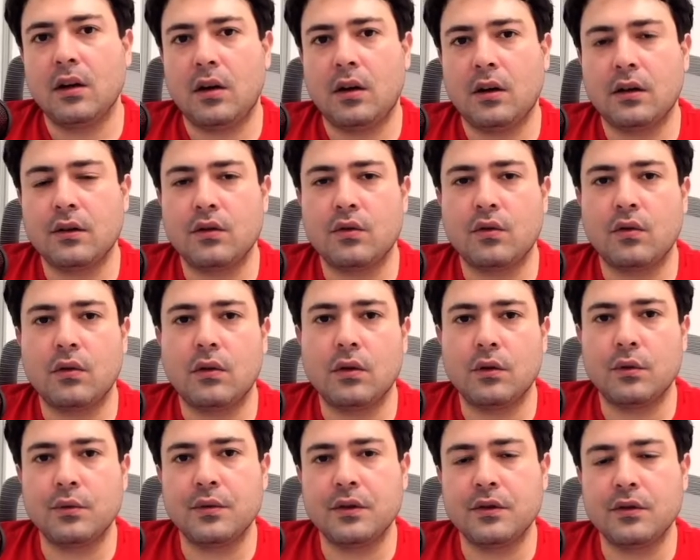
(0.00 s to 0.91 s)
on your
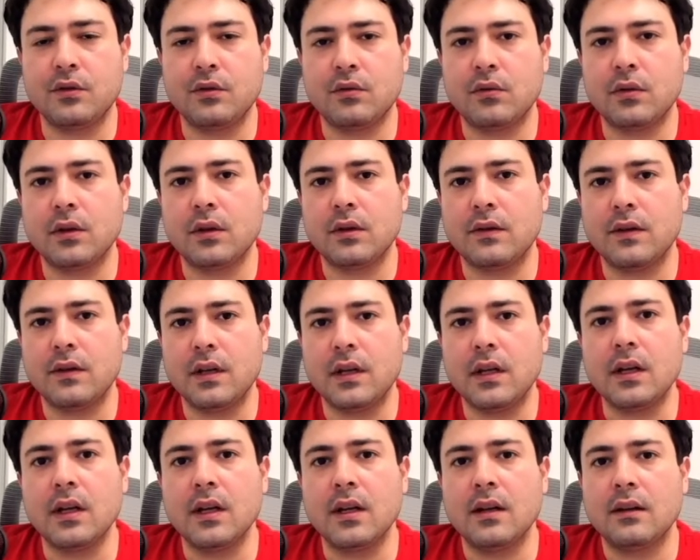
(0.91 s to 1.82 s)
own during
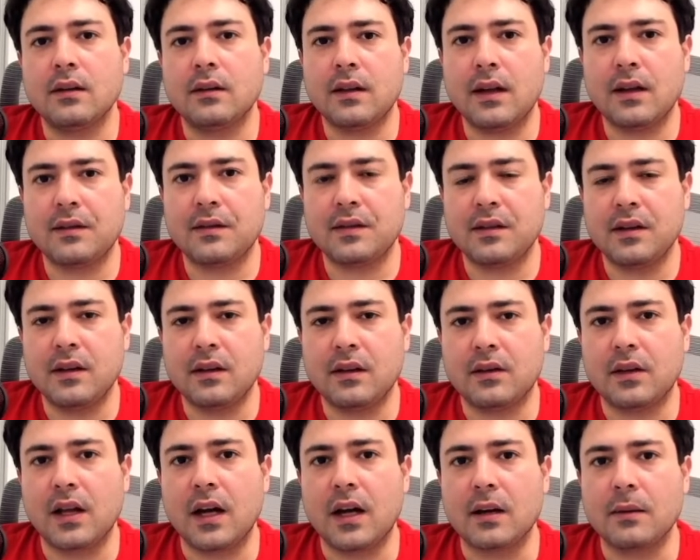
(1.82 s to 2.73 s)
the testing
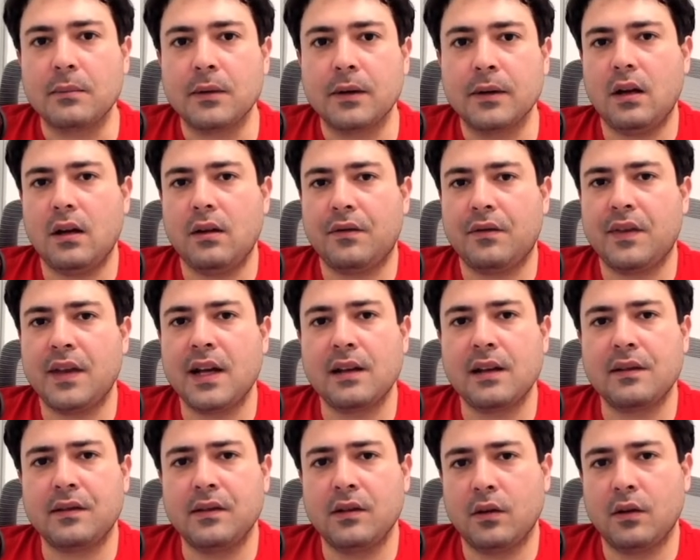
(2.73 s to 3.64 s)
time. If
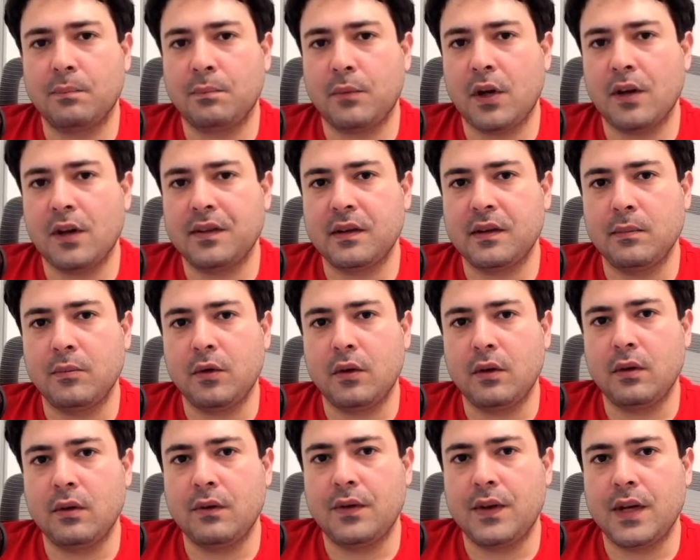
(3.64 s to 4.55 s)
that's not
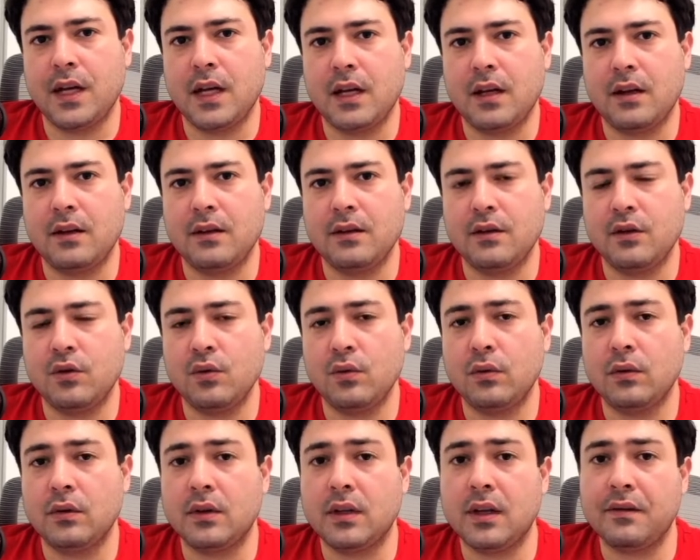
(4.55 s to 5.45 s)
possible, then
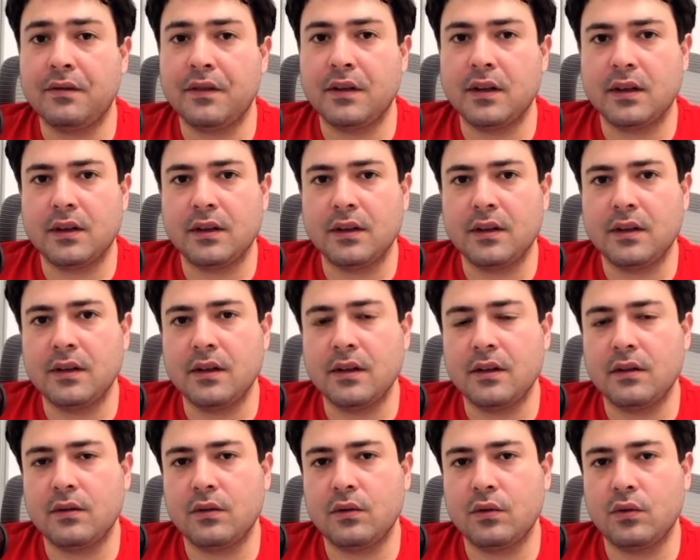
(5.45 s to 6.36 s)
you'll definitely
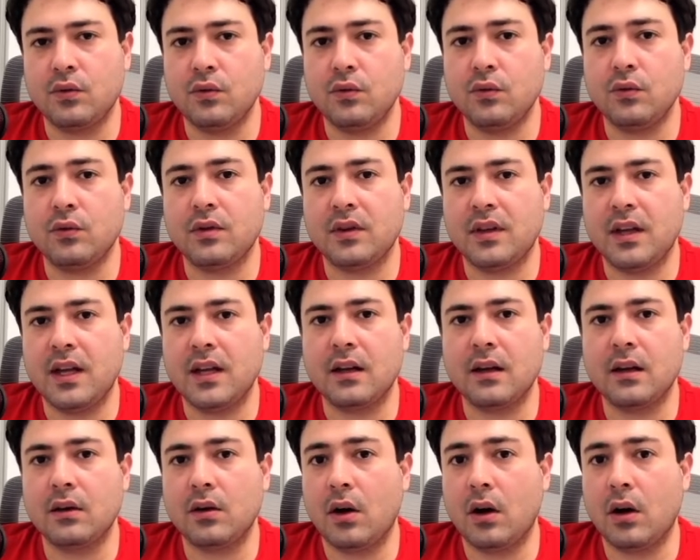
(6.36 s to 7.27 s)
need to
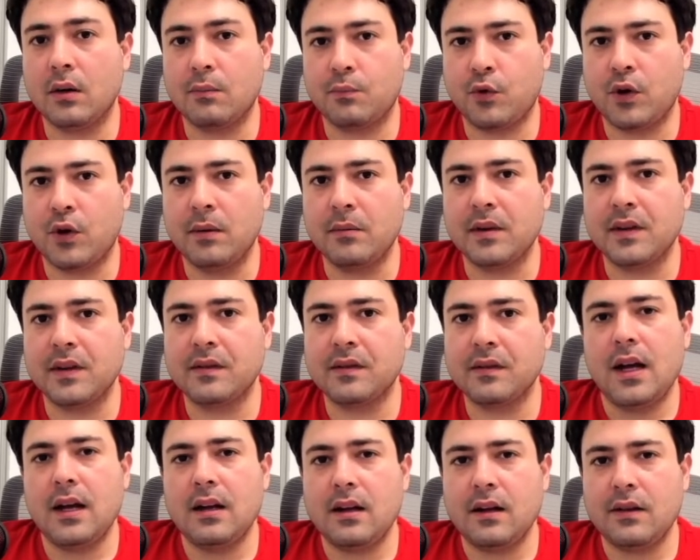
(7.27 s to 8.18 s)
take it on premise. And